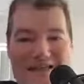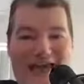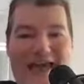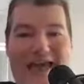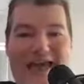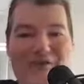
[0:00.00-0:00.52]

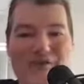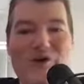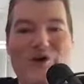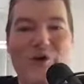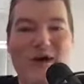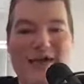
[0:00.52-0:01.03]
and the
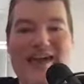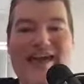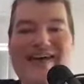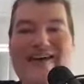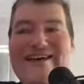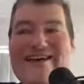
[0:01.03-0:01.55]

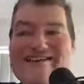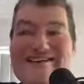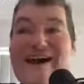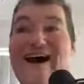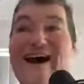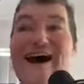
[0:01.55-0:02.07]
winds
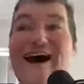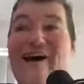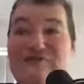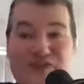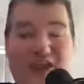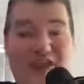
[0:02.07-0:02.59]
of
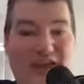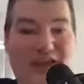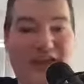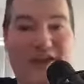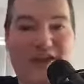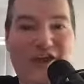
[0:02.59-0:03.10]

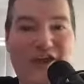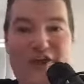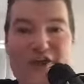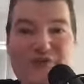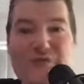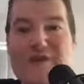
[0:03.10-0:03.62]
change
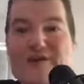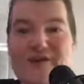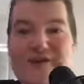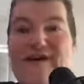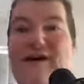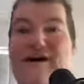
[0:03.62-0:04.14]
will
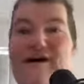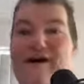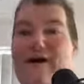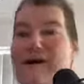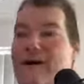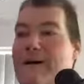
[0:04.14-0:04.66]

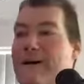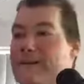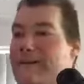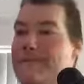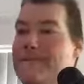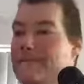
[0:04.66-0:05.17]

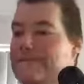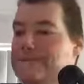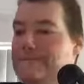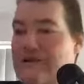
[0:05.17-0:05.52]
come.